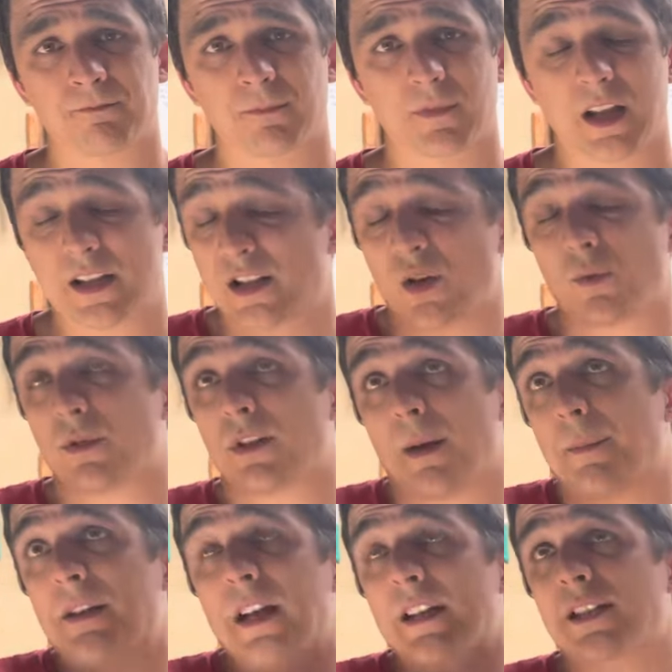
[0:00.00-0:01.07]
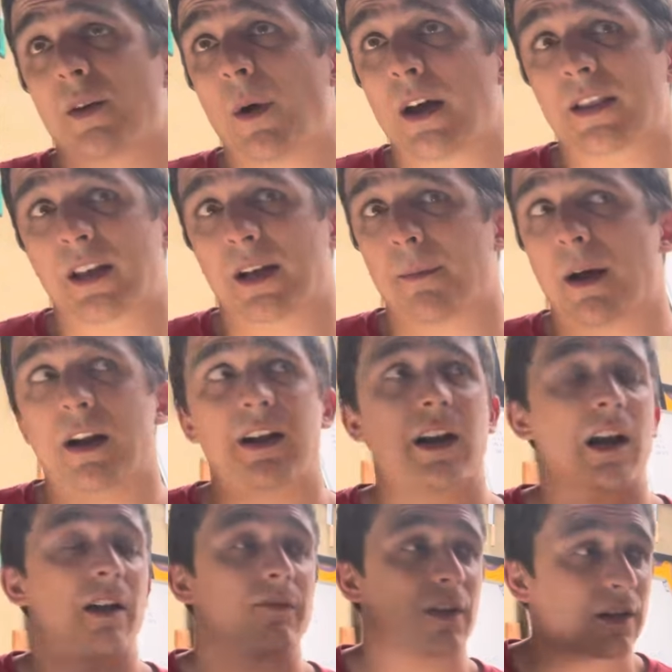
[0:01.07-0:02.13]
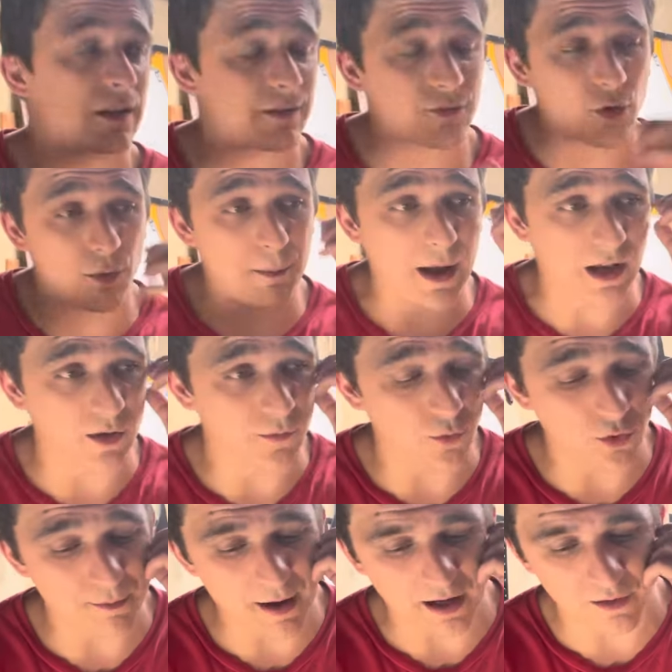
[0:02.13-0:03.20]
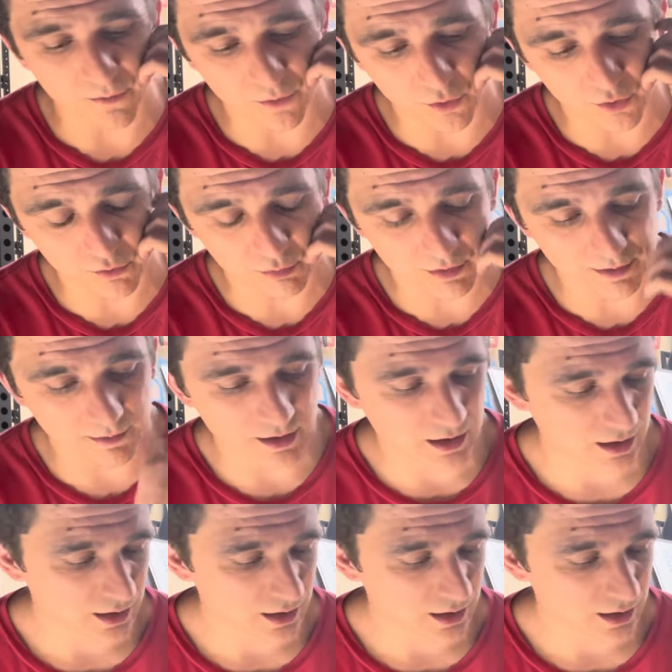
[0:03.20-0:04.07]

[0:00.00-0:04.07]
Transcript: That's how, I mean, that's how I think about it. And I've, I've gone back and forth, back and forth with a